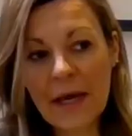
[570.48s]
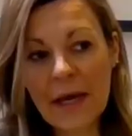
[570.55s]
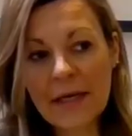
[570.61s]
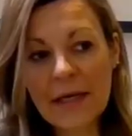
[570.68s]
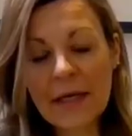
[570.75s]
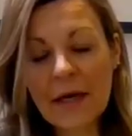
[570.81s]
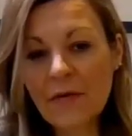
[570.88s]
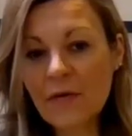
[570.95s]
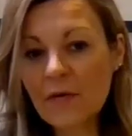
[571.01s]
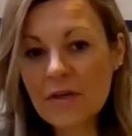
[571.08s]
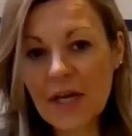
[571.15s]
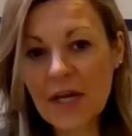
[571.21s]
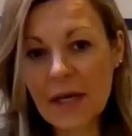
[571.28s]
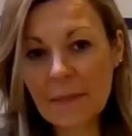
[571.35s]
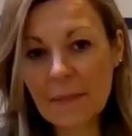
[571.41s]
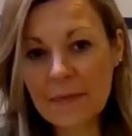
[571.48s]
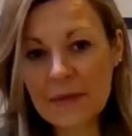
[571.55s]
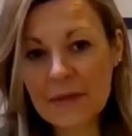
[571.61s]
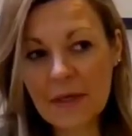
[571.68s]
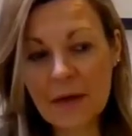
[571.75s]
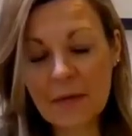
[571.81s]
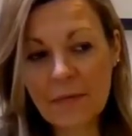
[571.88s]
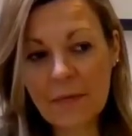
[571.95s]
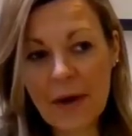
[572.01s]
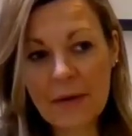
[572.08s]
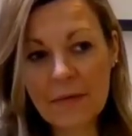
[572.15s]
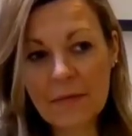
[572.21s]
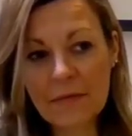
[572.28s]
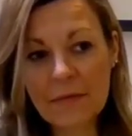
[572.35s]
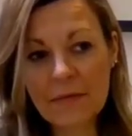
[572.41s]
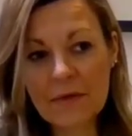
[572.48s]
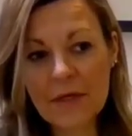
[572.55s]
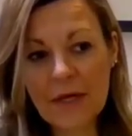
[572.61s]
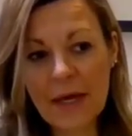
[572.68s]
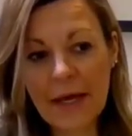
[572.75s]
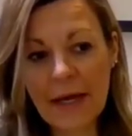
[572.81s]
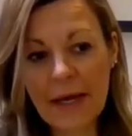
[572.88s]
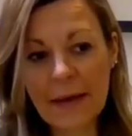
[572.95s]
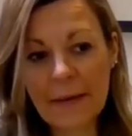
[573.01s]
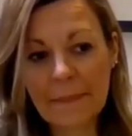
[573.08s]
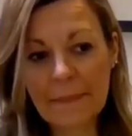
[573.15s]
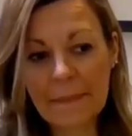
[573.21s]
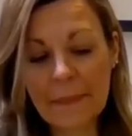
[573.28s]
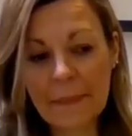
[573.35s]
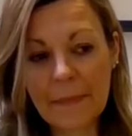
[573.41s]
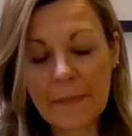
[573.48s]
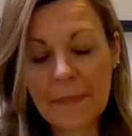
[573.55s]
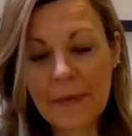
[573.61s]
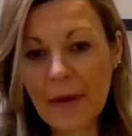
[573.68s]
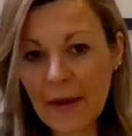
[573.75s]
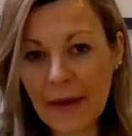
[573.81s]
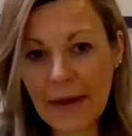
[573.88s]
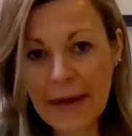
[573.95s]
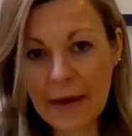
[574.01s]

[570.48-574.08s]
Any other tips around um, gut